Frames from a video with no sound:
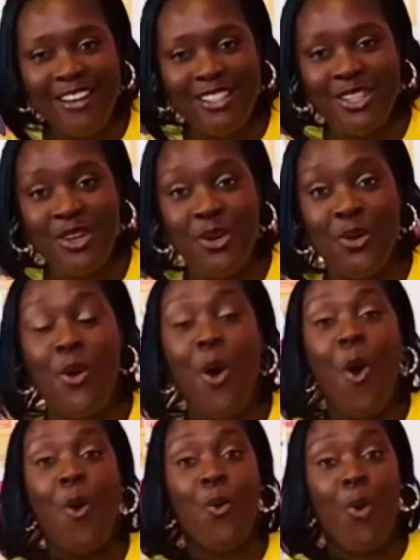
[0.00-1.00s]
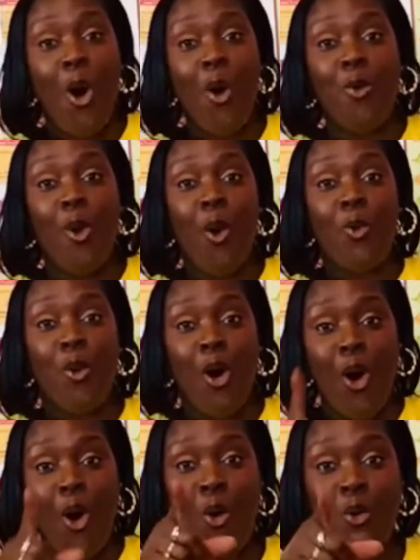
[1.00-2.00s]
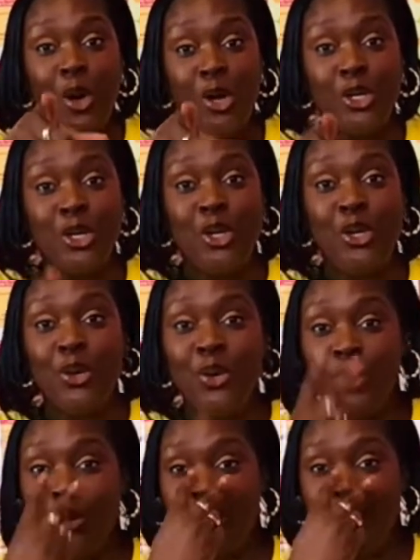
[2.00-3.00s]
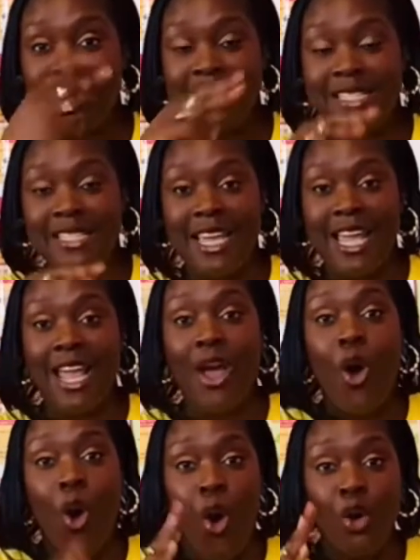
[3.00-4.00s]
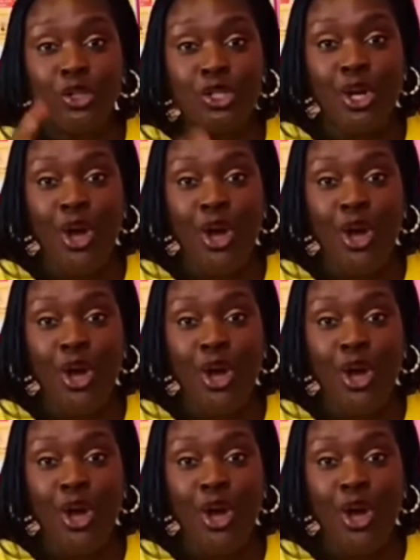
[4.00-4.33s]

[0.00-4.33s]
you. Whoa, whoa, whoa. You see ocho?